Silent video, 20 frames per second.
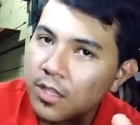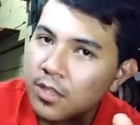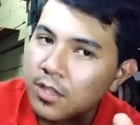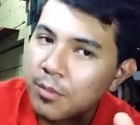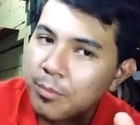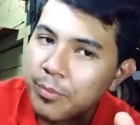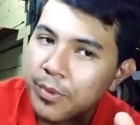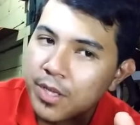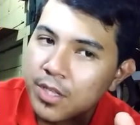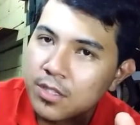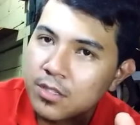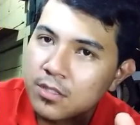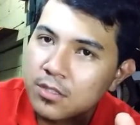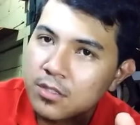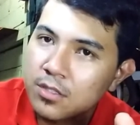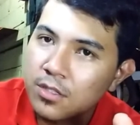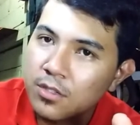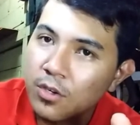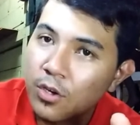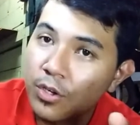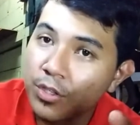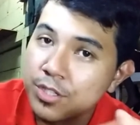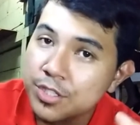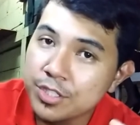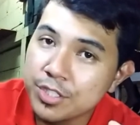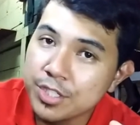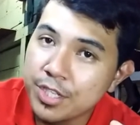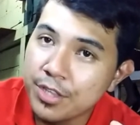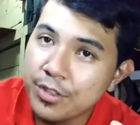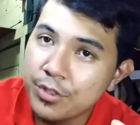it depends on the
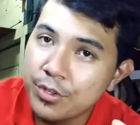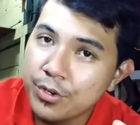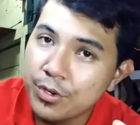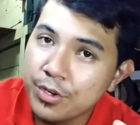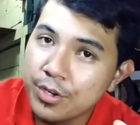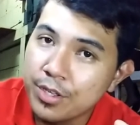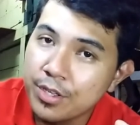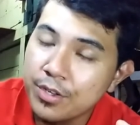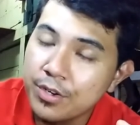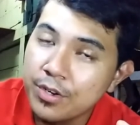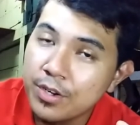gender.